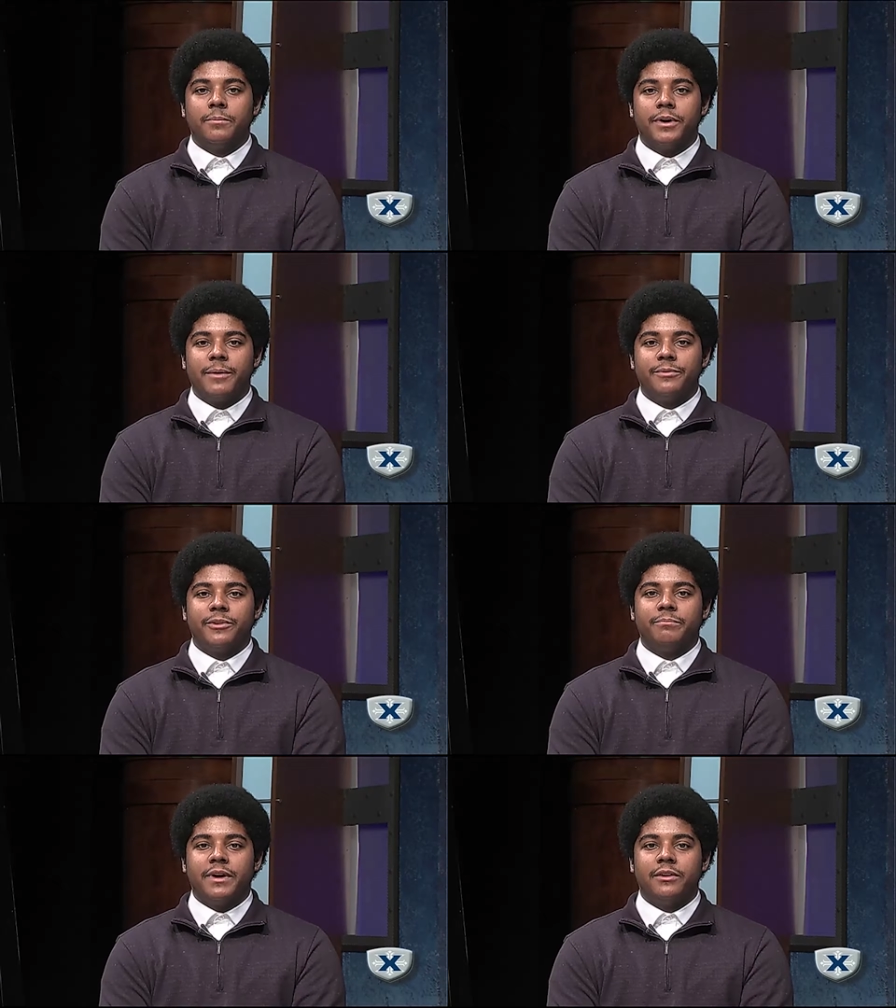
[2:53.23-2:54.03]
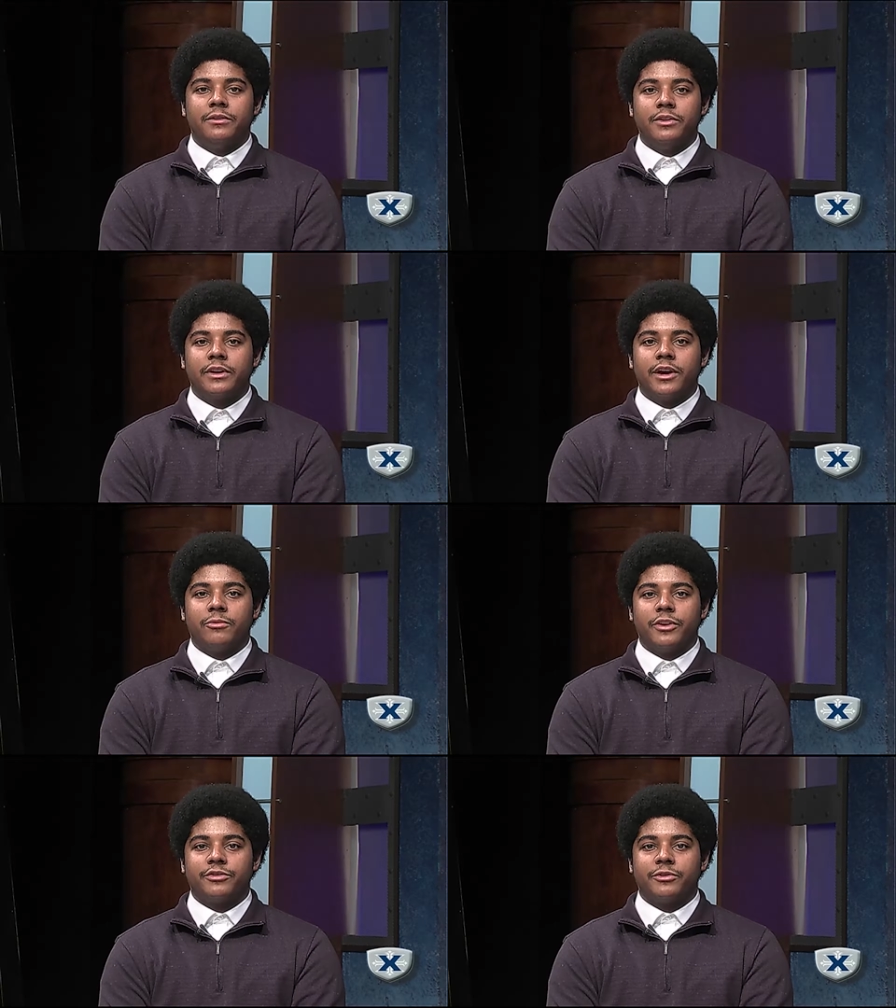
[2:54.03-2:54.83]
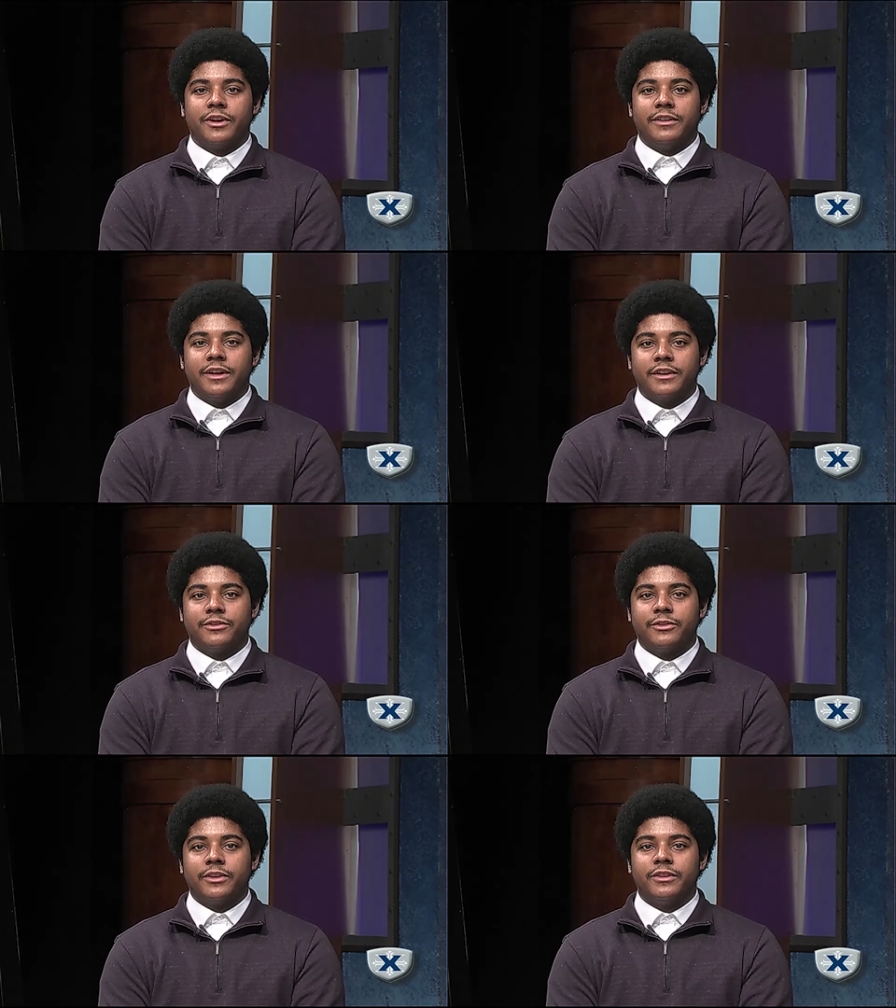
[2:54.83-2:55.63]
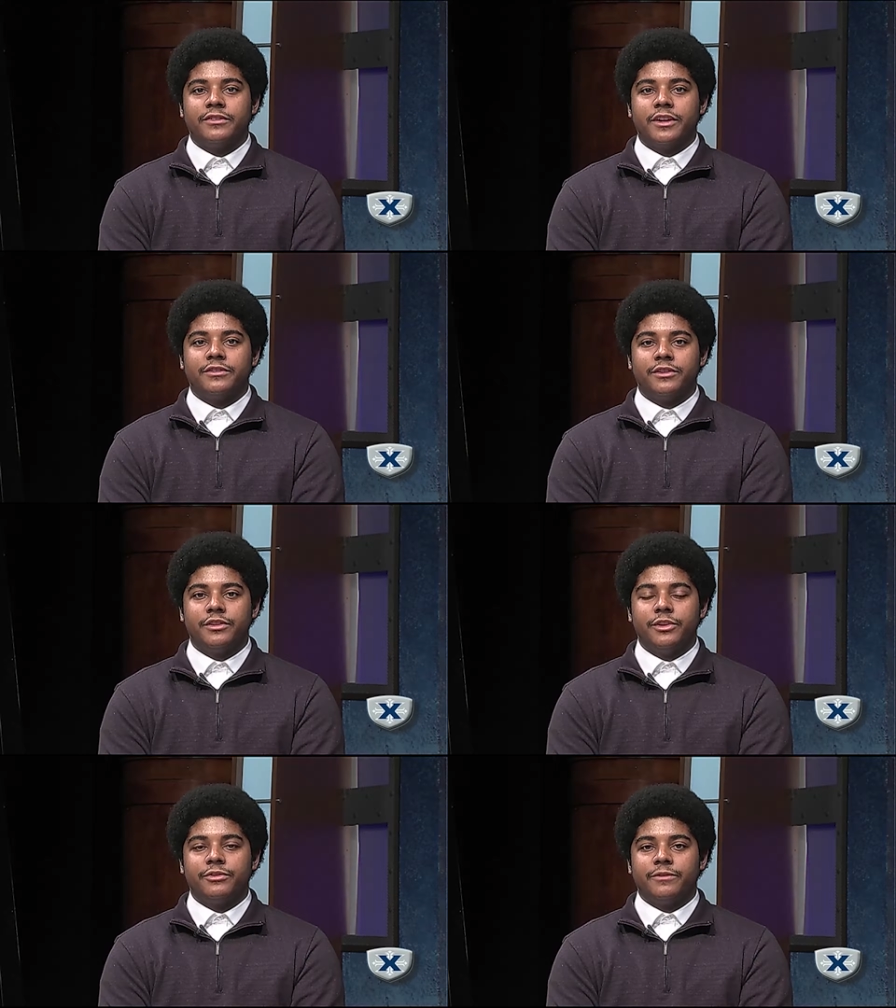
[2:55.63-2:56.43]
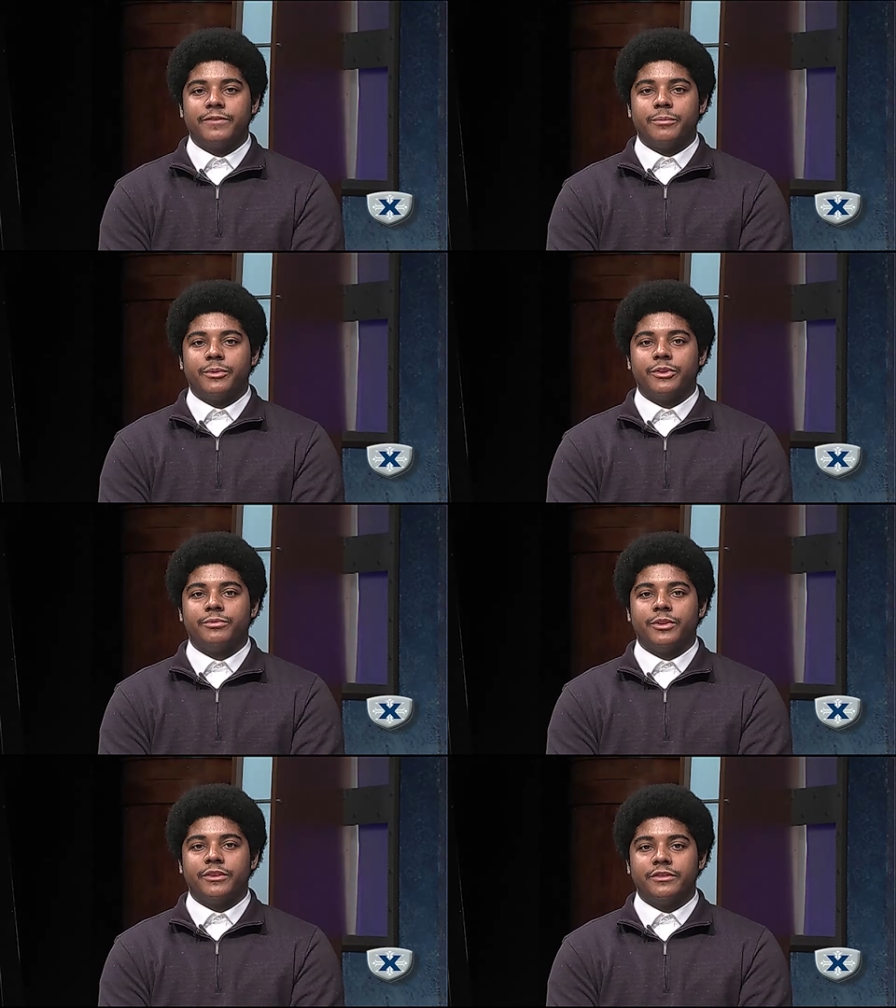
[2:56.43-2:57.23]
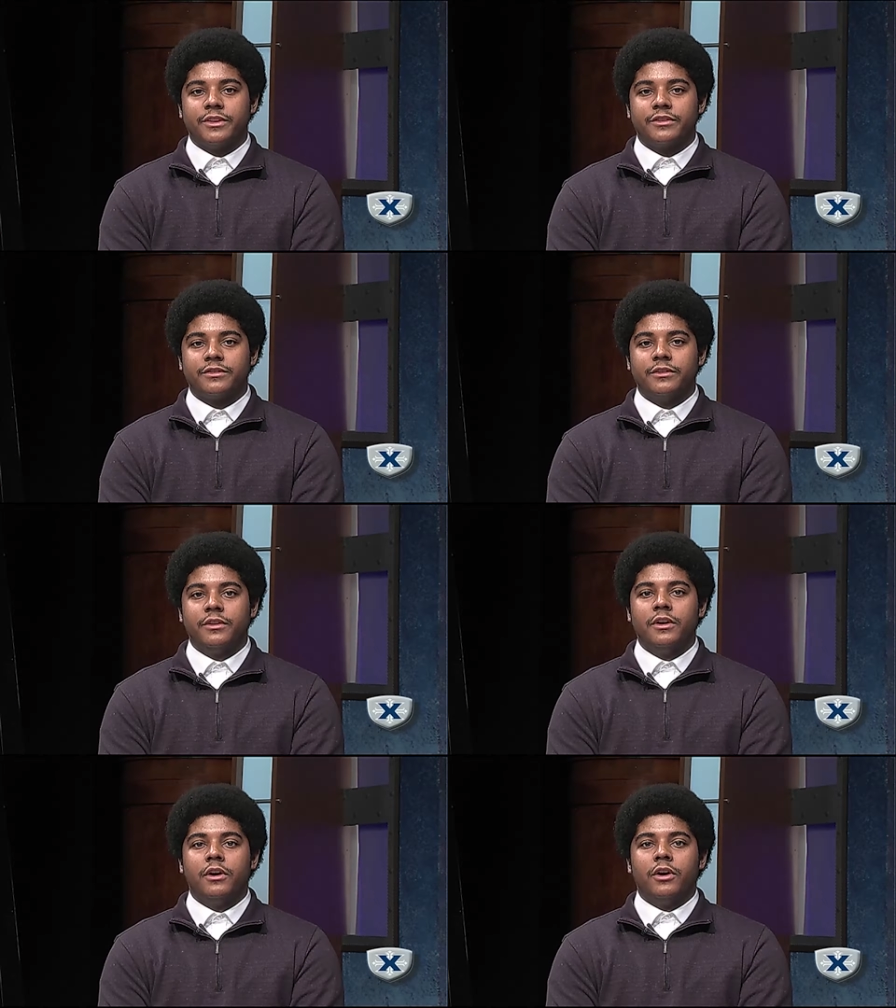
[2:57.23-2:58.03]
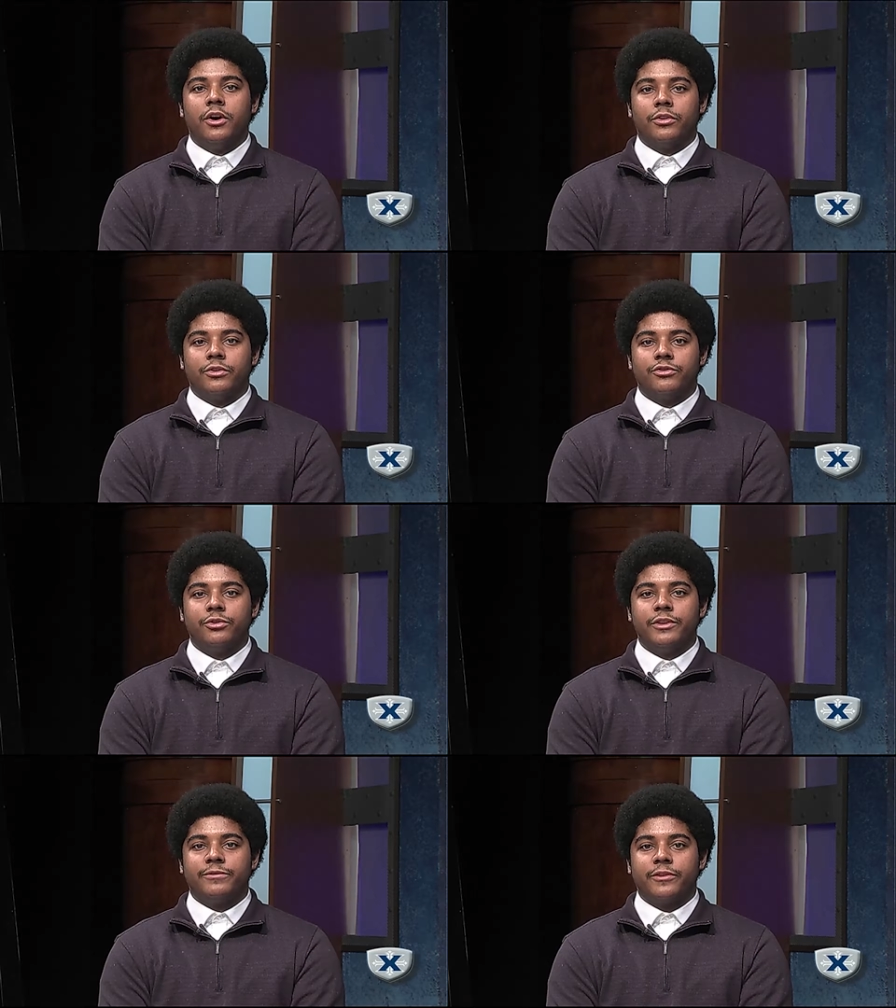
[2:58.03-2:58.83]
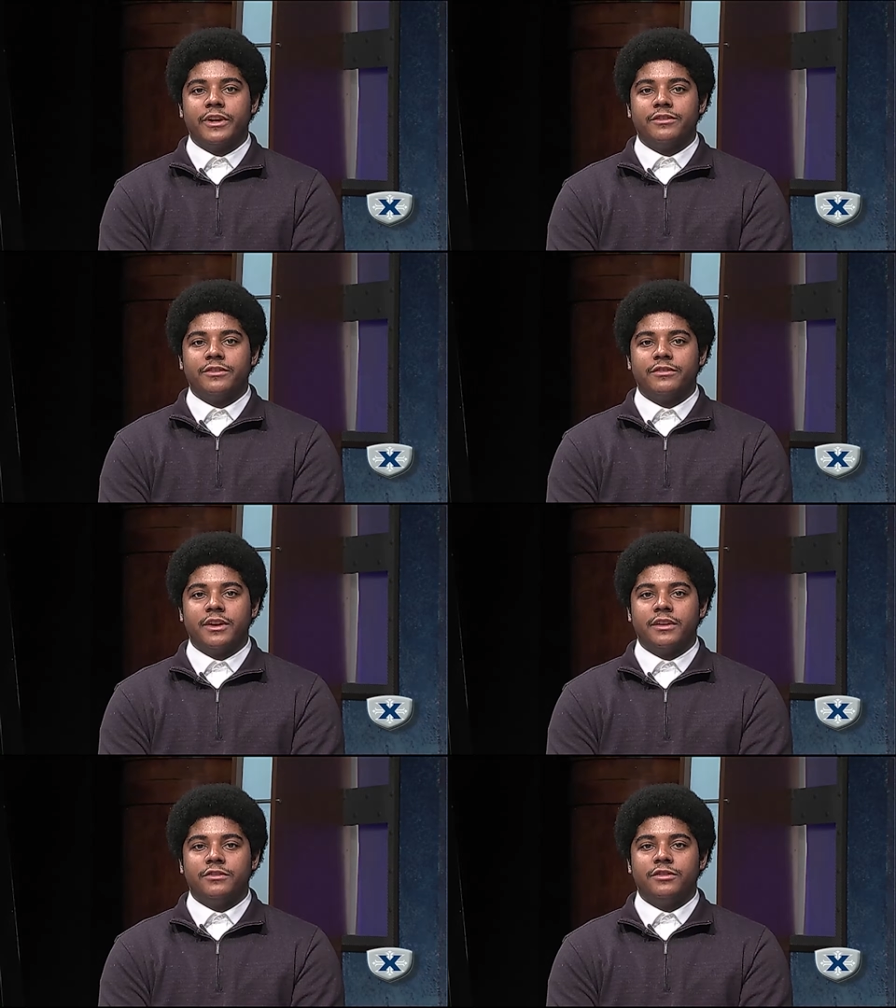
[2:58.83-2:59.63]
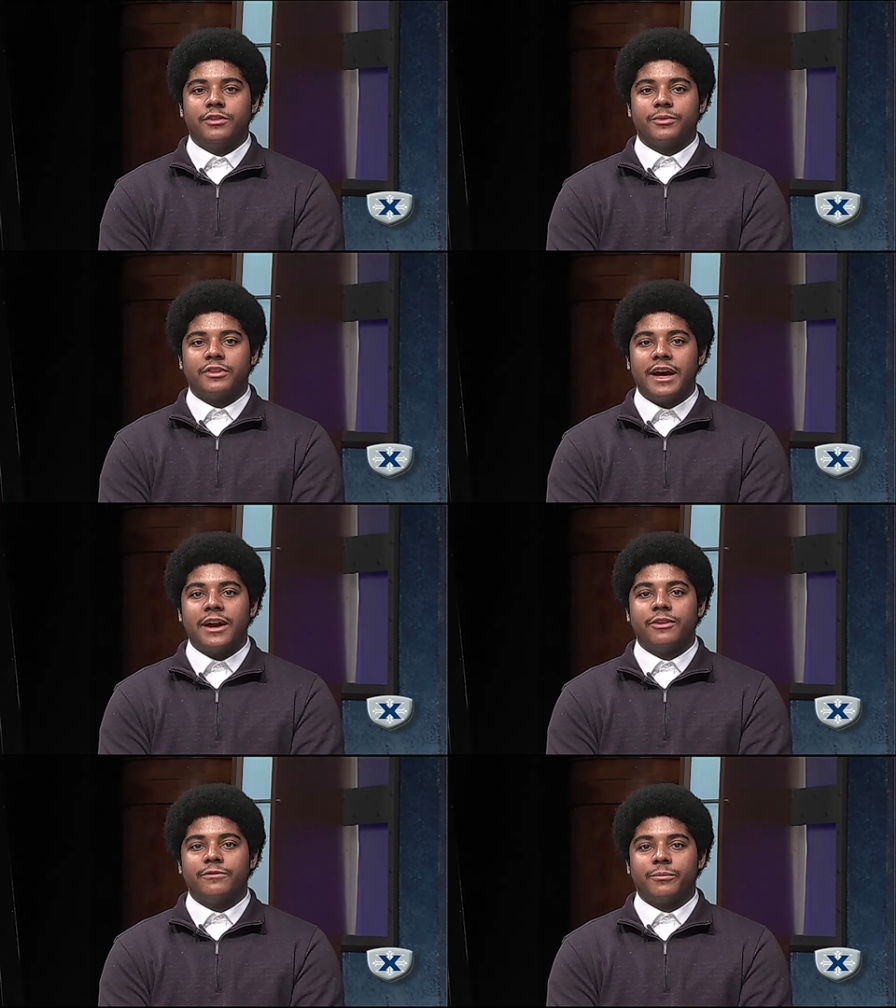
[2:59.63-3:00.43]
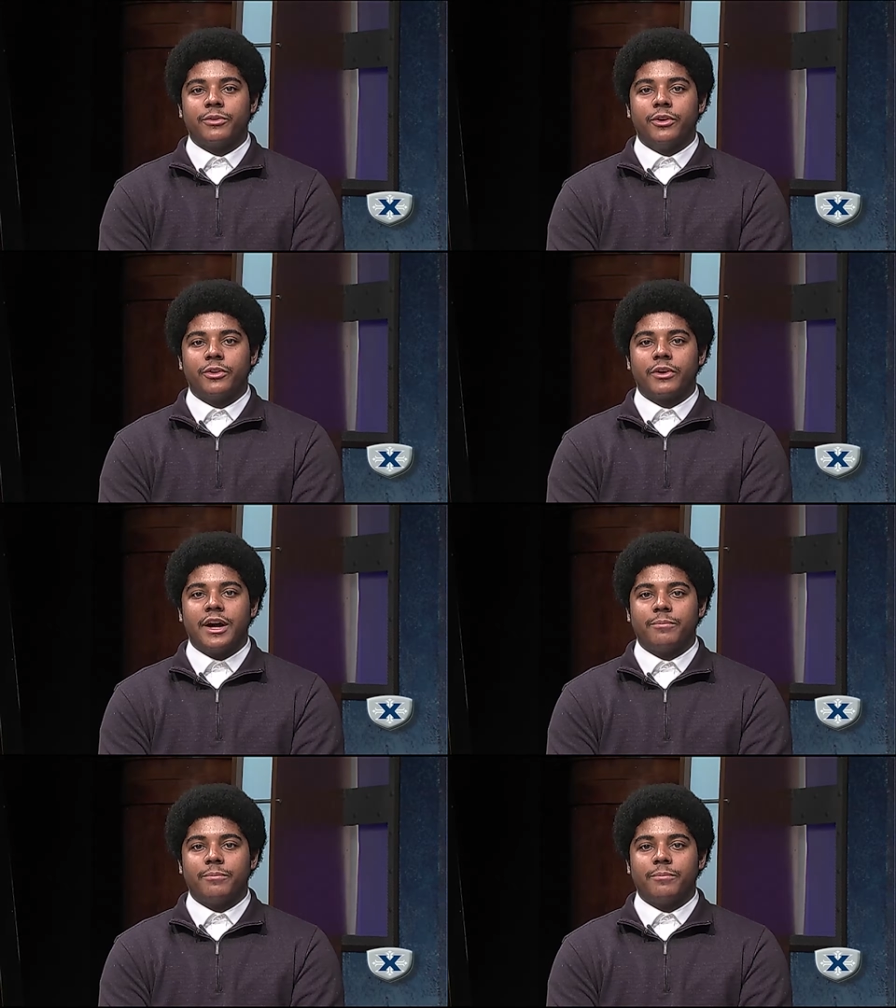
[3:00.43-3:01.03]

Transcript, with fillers: The popular Mount Lookout restaurant Nectar is set to close on February 26th. Owner Julie Francis stated she is retiring from her owner